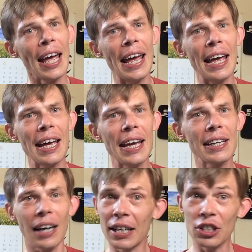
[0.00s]

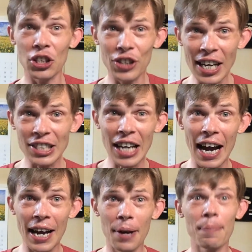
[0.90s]
And until next
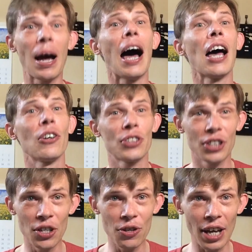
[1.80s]
time, I'll
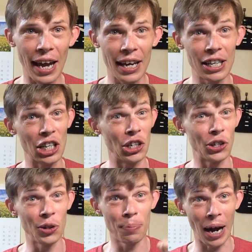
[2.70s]
see you then.
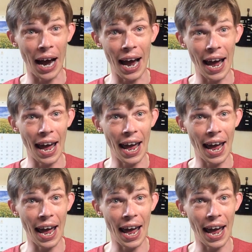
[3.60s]
Goodbye.